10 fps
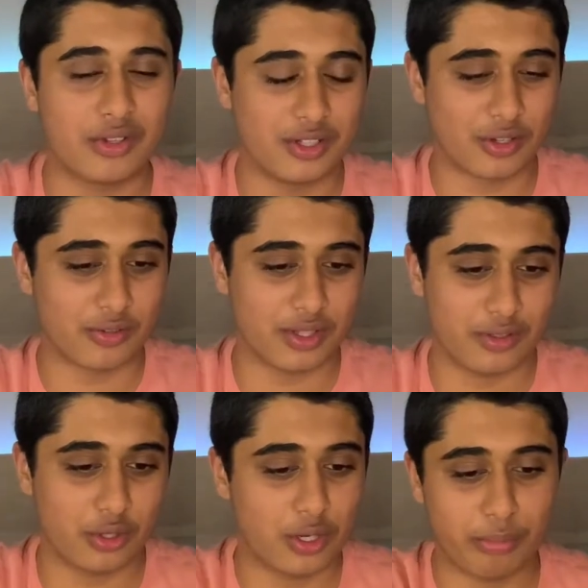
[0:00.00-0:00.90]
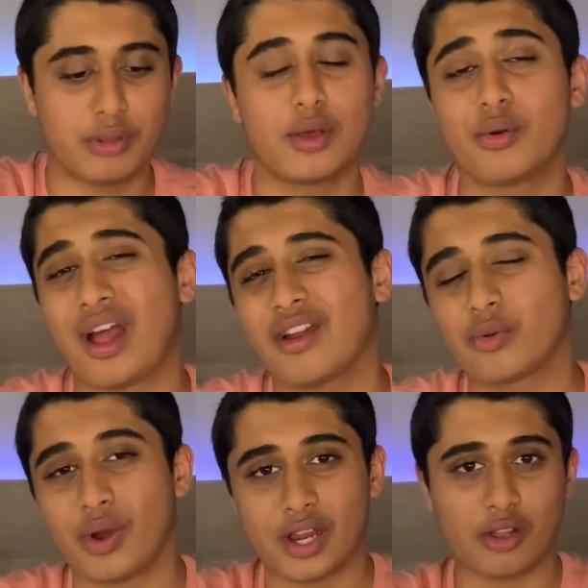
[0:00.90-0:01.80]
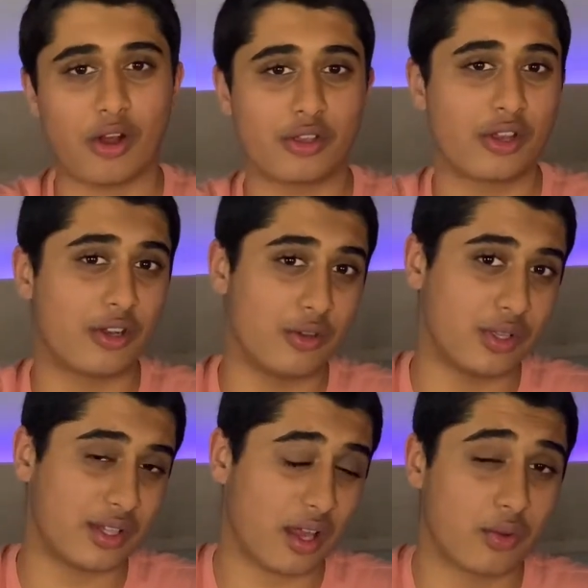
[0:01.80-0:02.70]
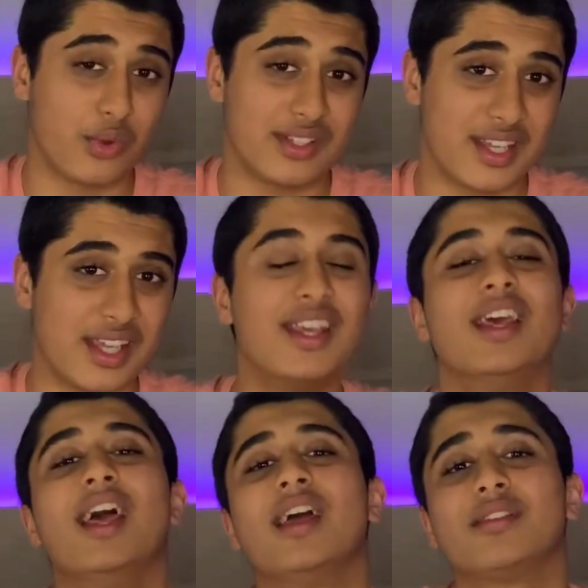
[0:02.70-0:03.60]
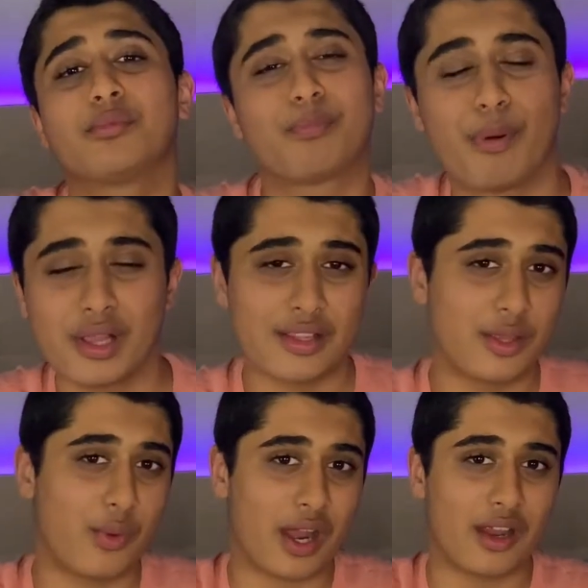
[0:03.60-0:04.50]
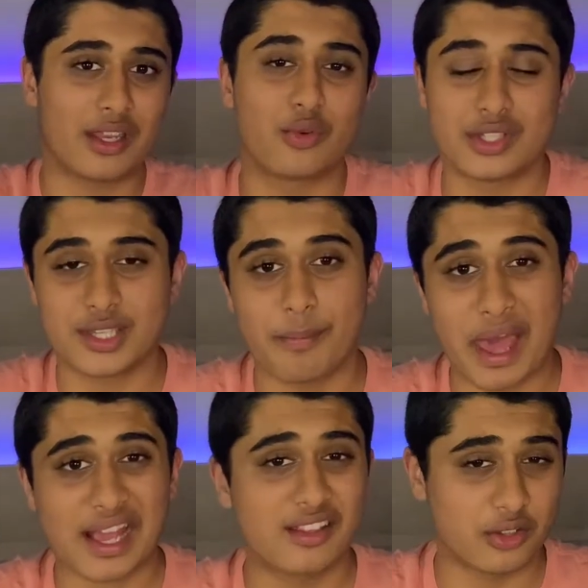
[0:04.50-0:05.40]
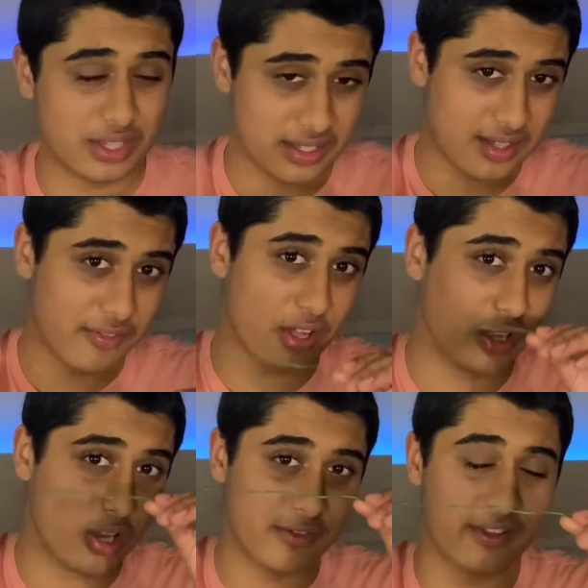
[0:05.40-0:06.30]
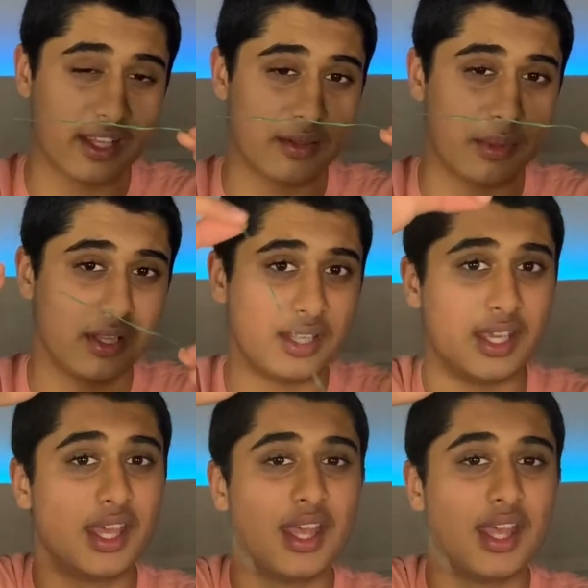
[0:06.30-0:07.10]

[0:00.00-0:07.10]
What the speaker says: You know, you need to pull out a wire. All you got to do is untwist it, pull out the wire, and twist it back. So these give a lot of flexibility.